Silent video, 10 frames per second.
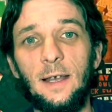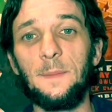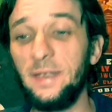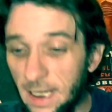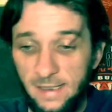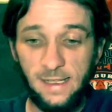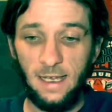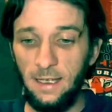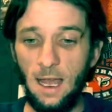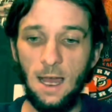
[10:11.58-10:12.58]
But that's
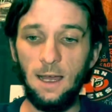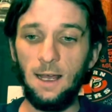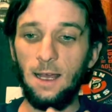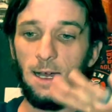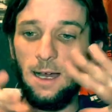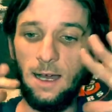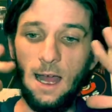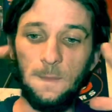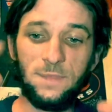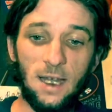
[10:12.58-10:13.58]
it, y'all. Uh,
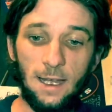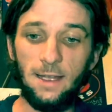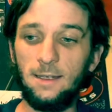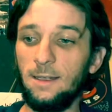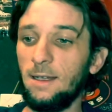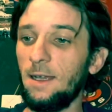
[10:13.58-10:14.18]
I'm done.